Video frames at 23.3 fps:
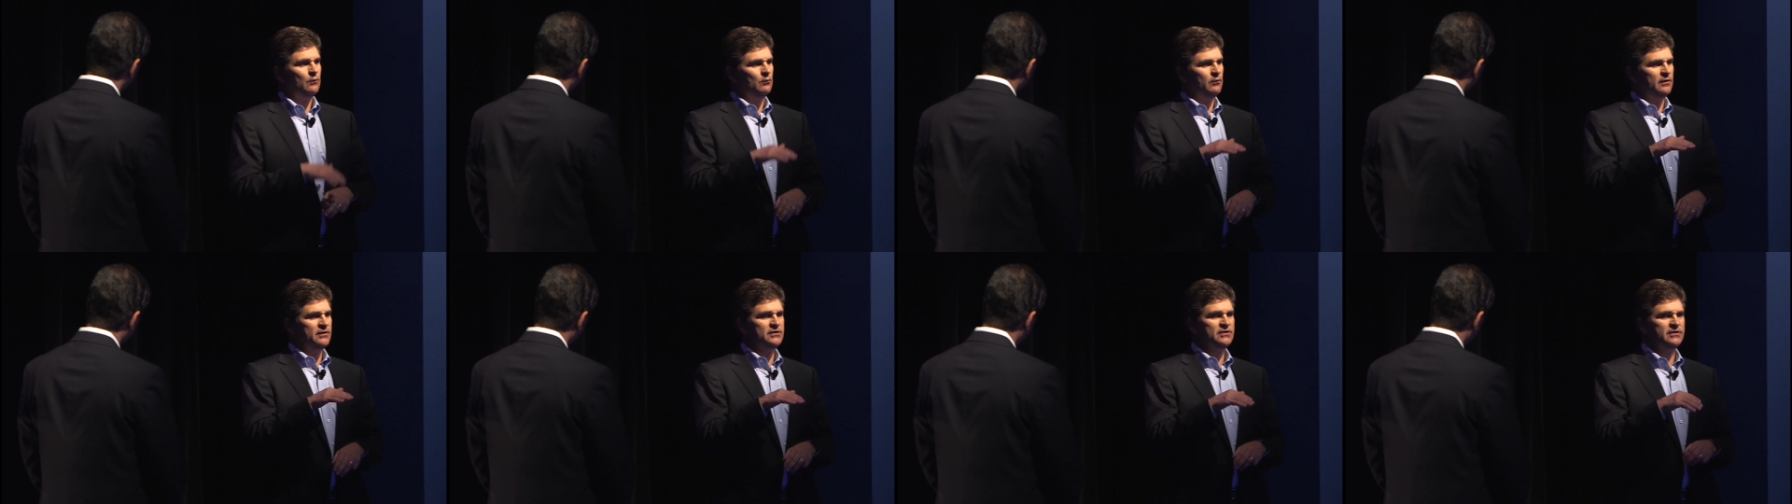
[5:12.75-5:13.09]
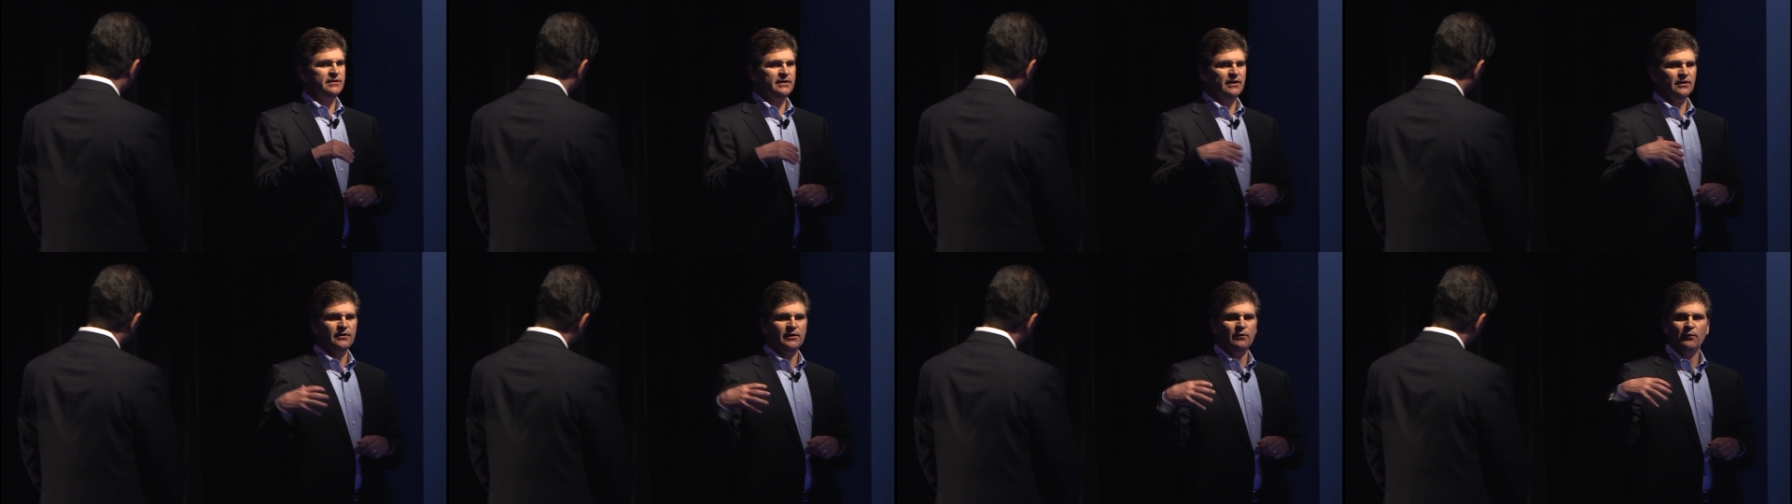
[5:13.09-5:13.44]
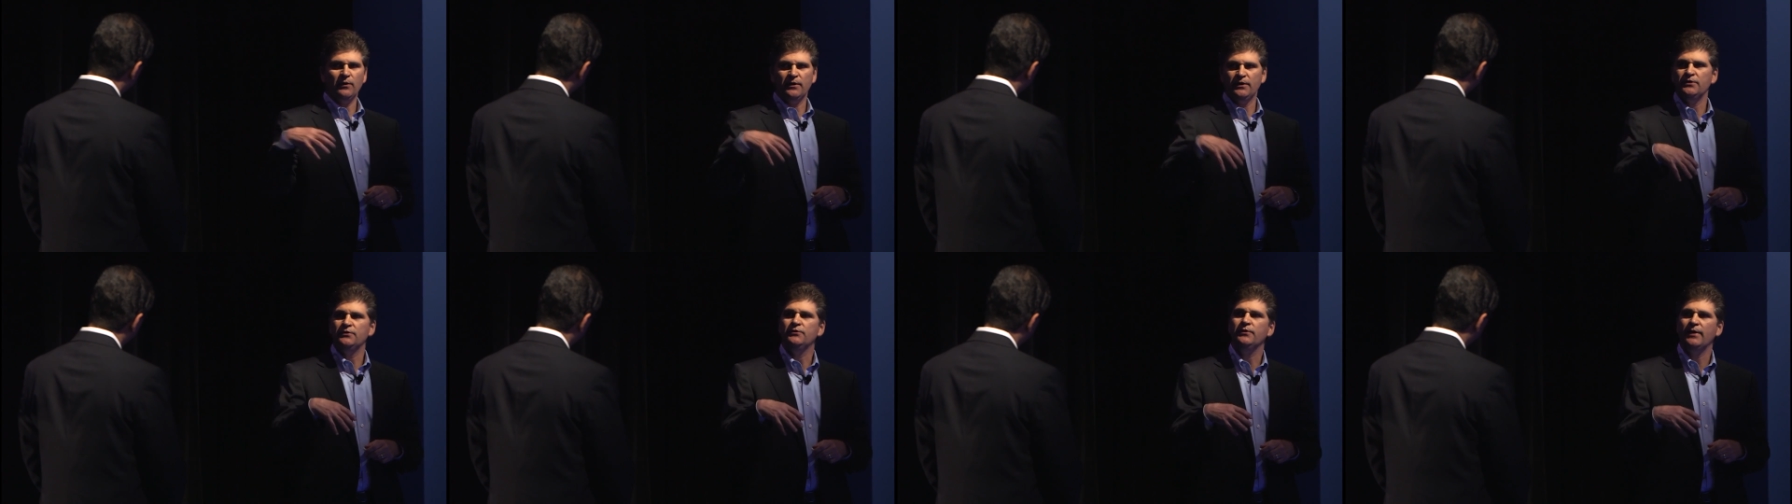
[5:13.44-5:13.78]
Once there, they
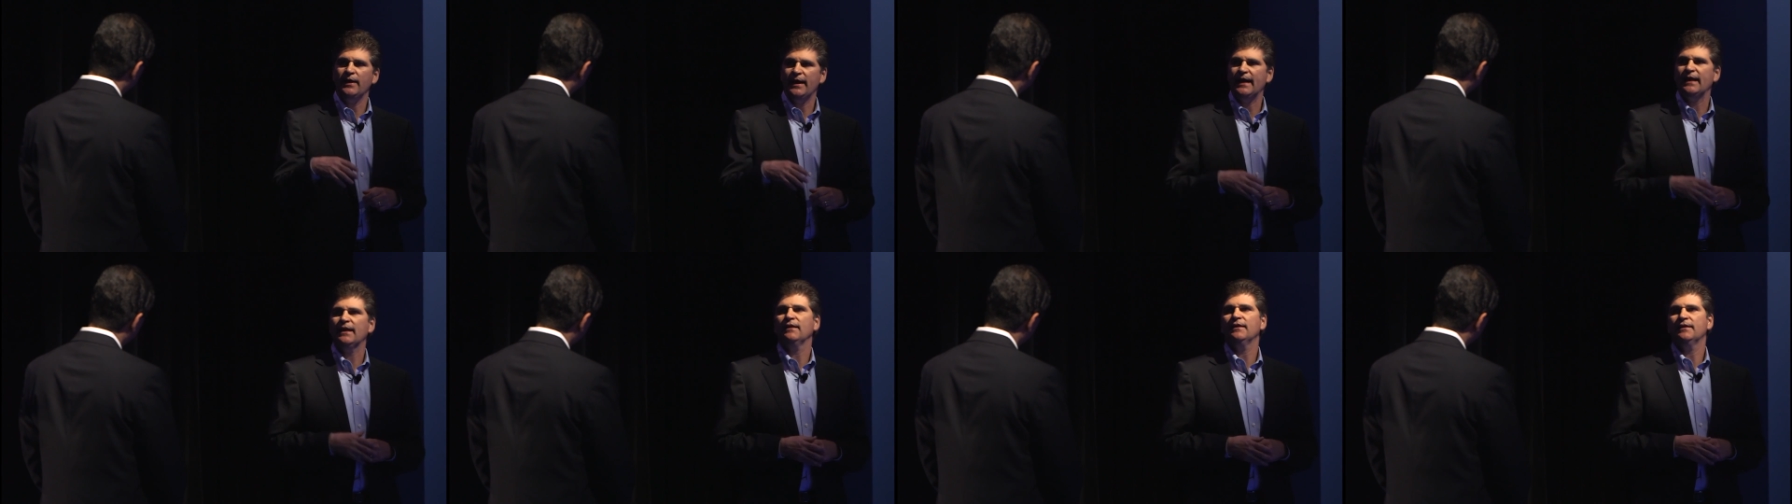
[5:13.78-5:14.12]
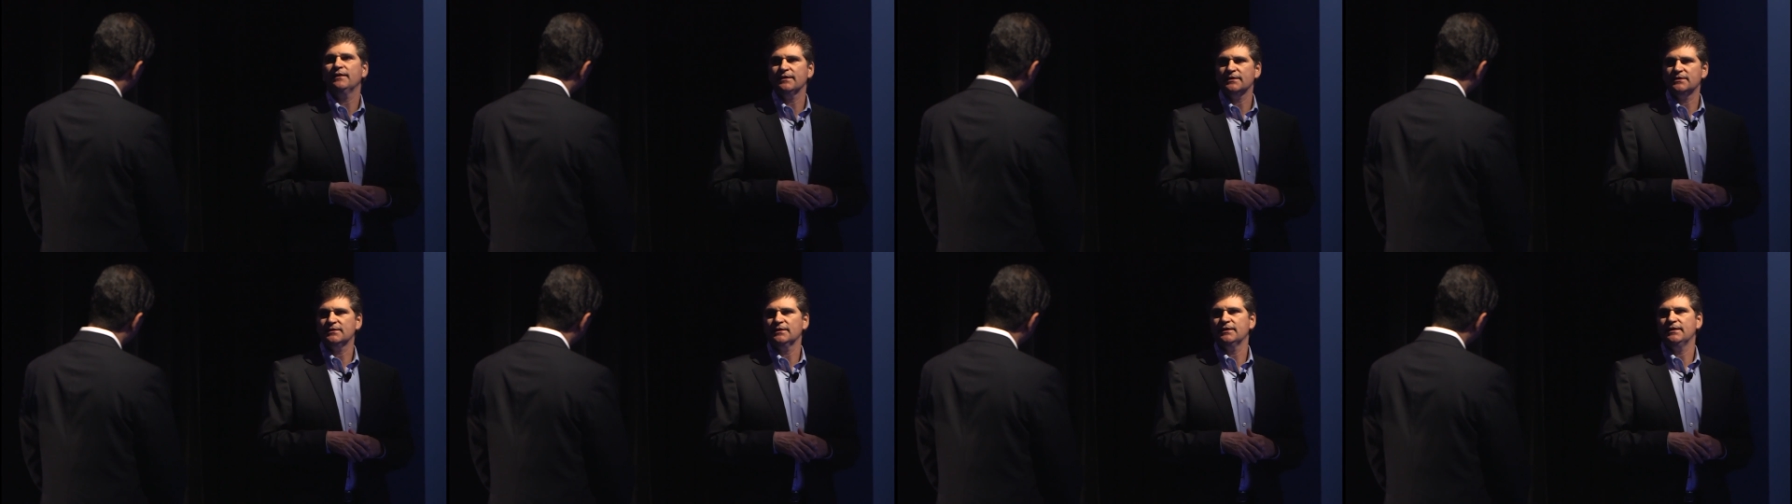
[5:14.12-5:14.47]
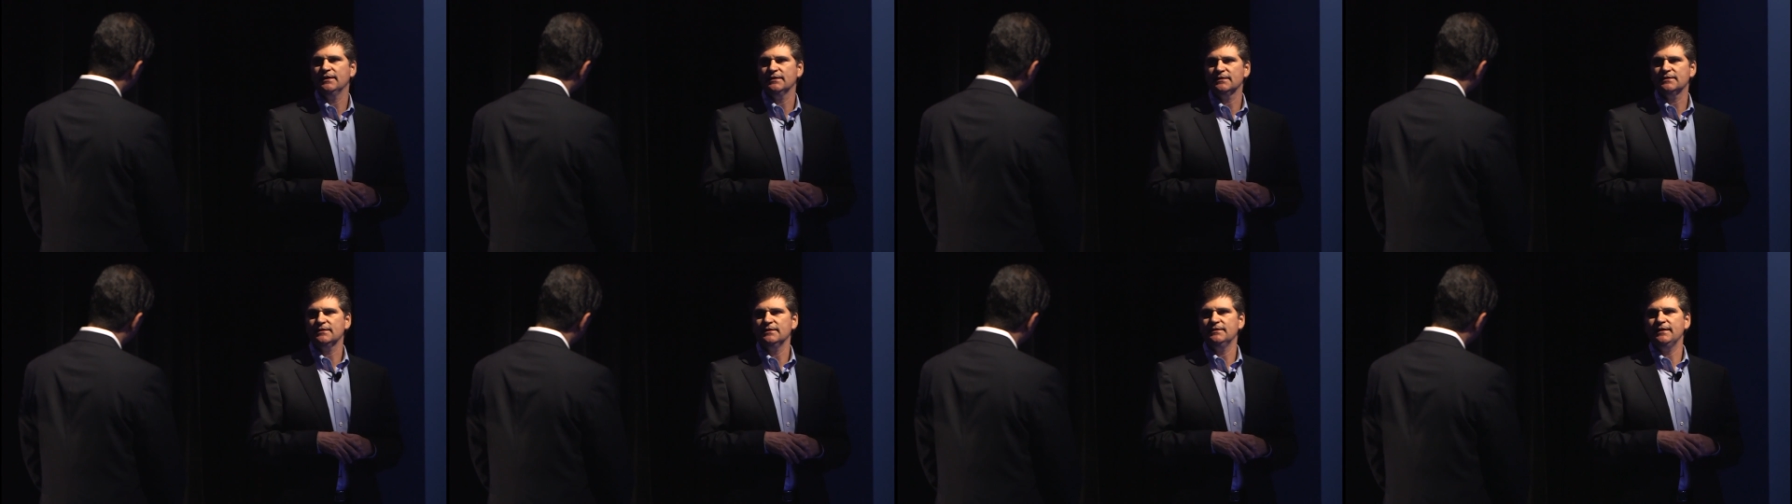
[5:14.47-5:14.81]
wanted to do analytics
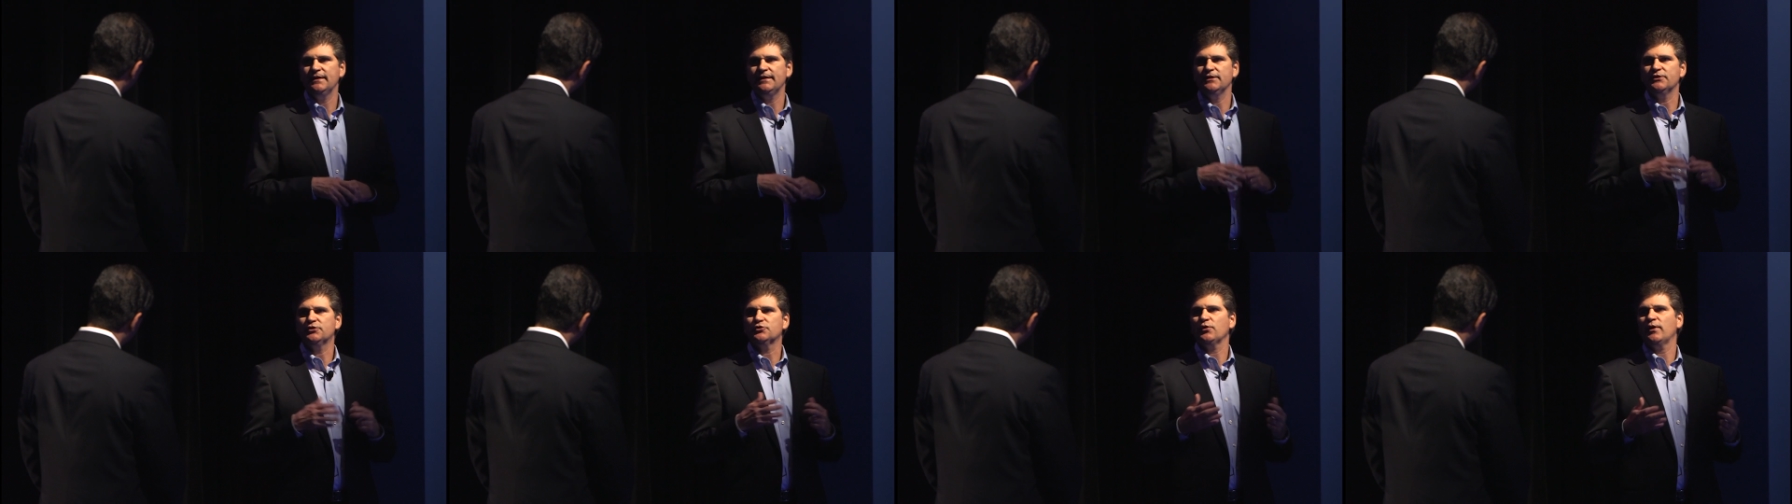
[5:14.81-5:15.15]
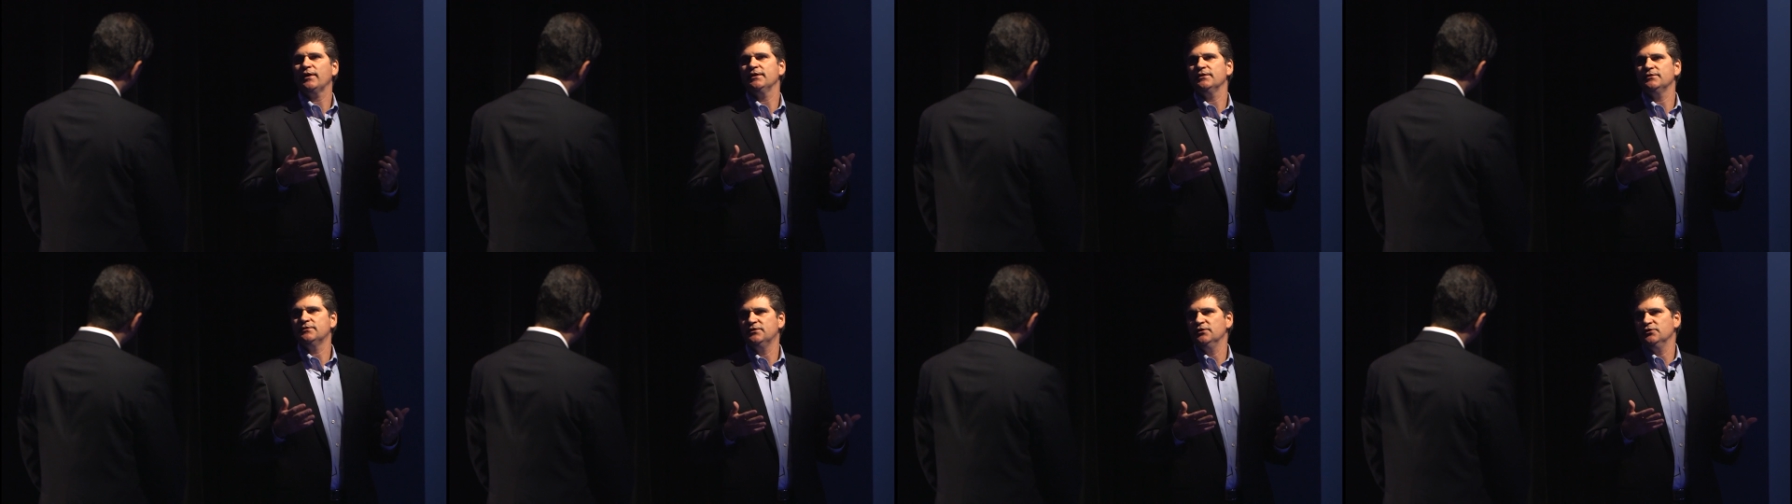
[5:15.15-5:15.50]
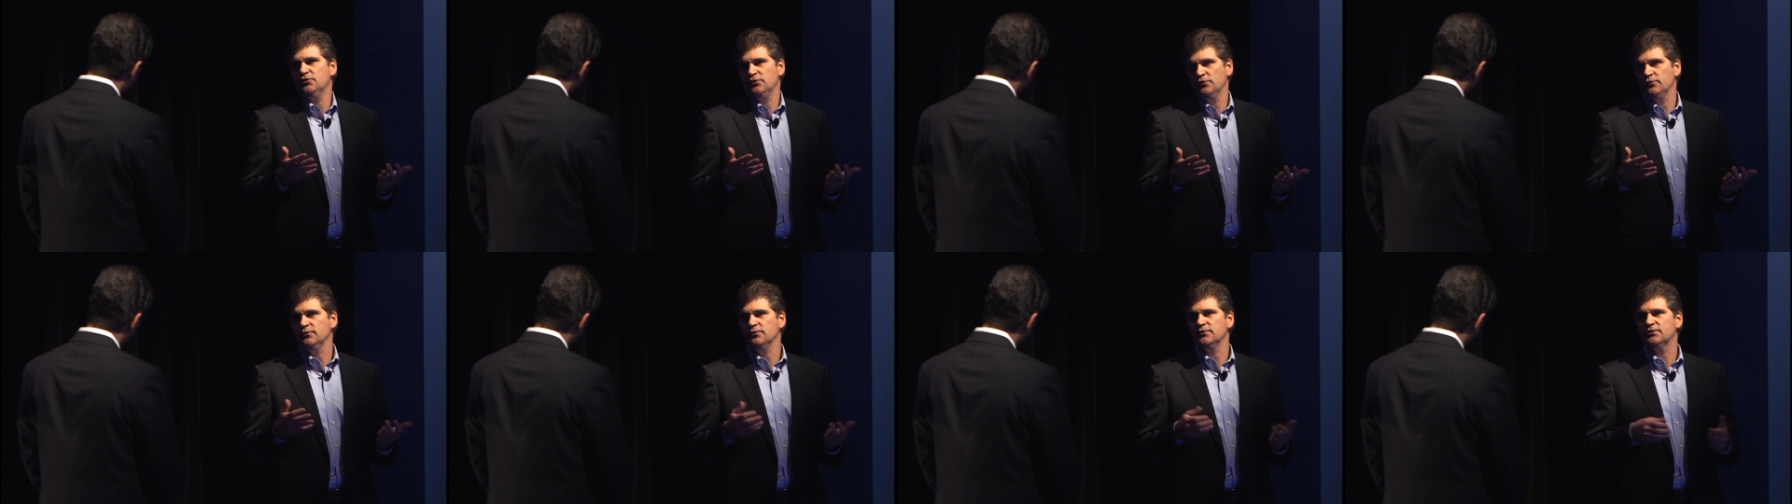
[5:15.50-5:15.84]
against the data try to
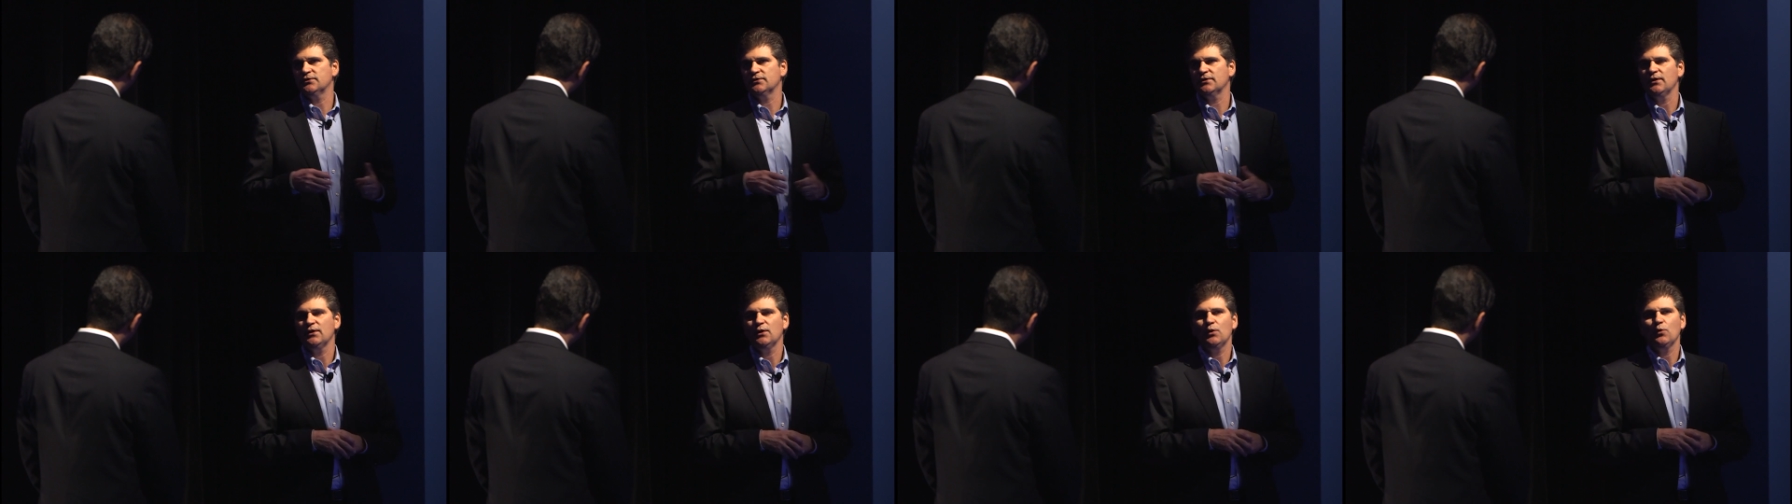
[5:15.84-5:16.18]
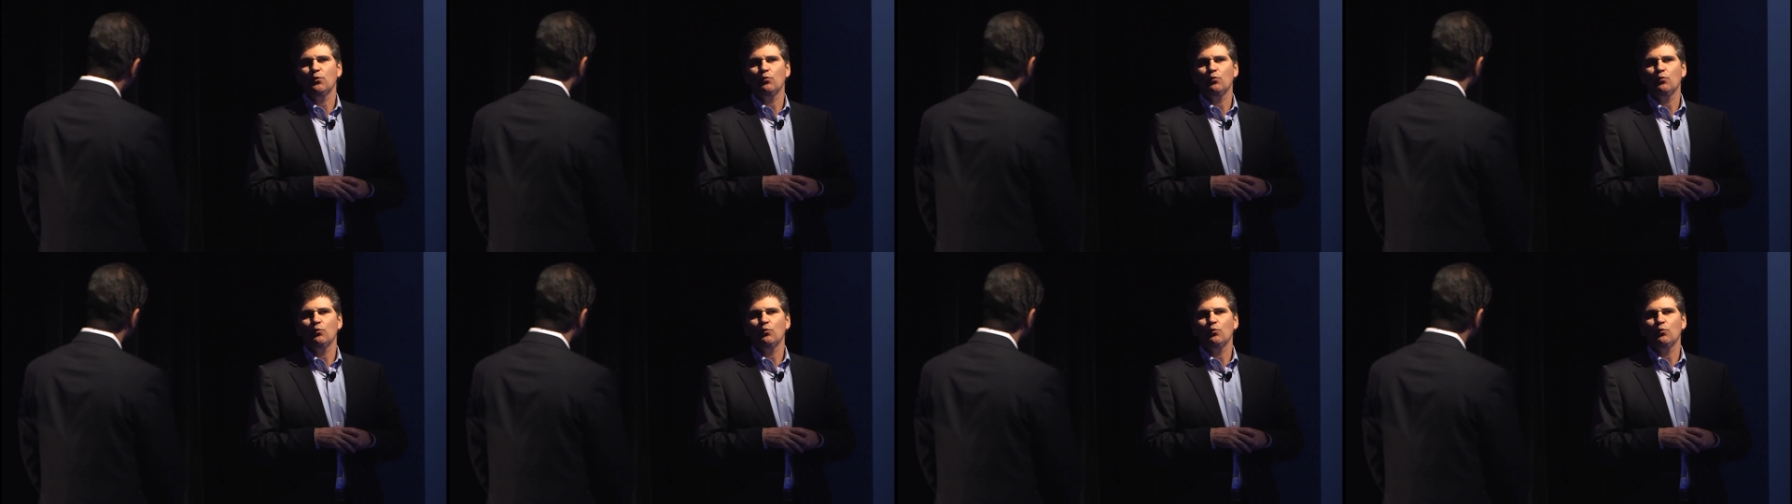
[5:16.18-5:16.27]
deduce